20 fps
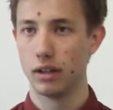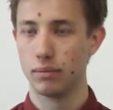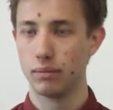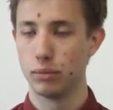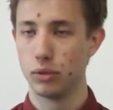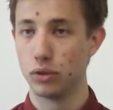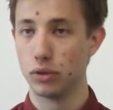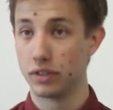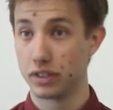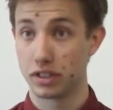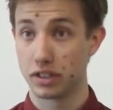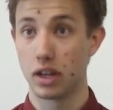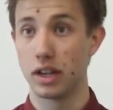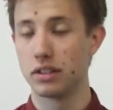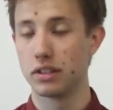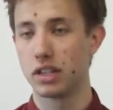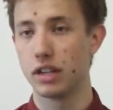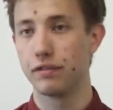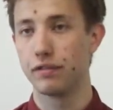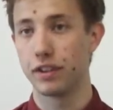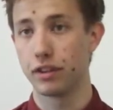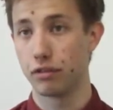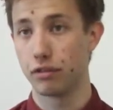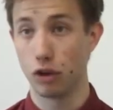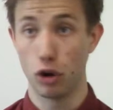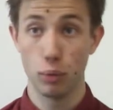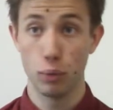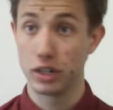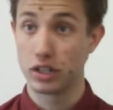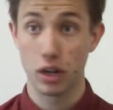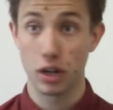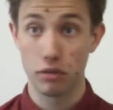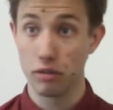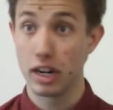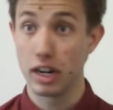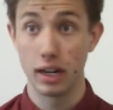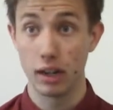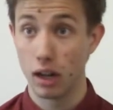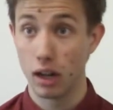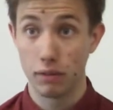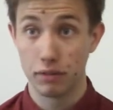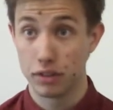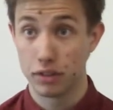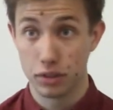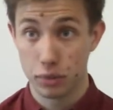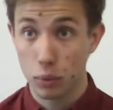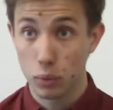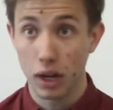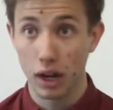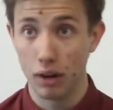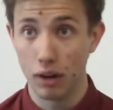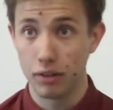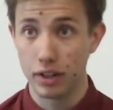more of a scientific route, which I really loved as well.